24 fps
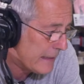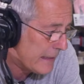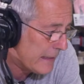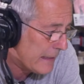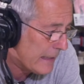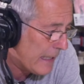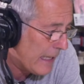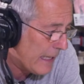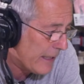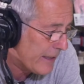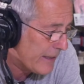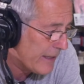
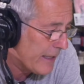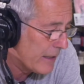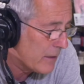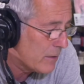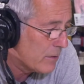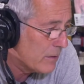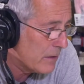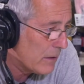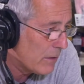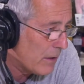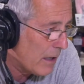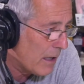I
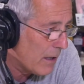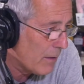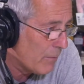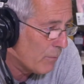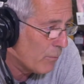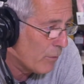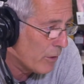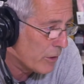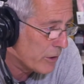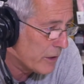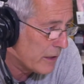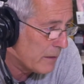think
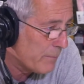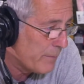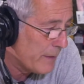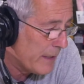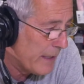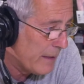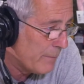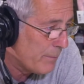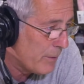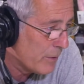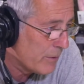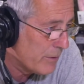we're going to
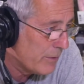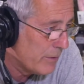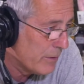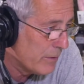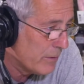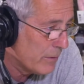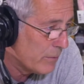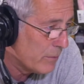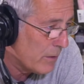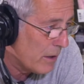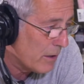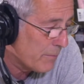be able
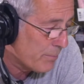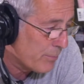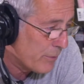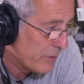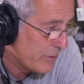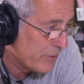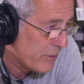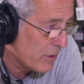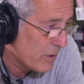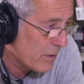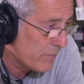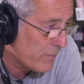to
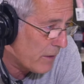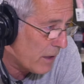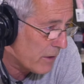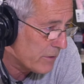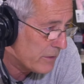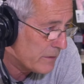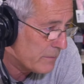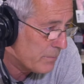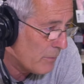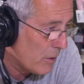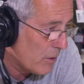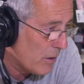preserve
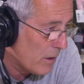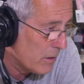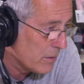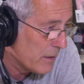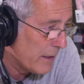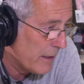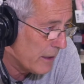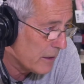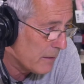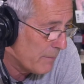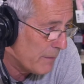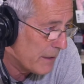our
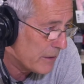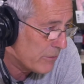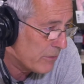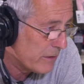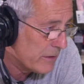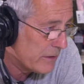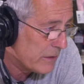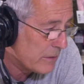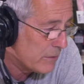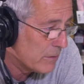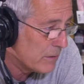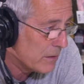small
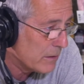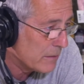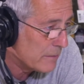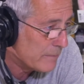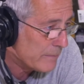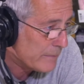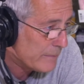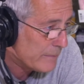elementary school.